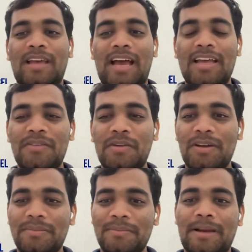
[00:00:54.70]
Hi
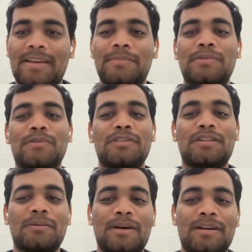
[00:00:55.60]
everyone, my name is
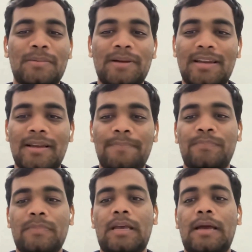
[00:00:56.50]
Gulshan Kumar Gabel.
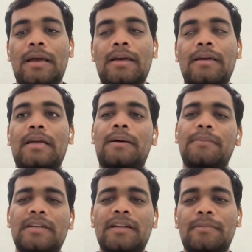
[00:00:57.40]
I
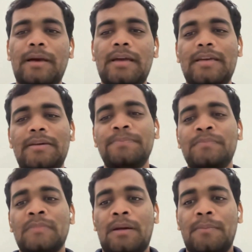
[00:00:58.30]
completed my
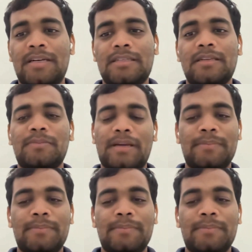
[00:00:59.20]
master's, my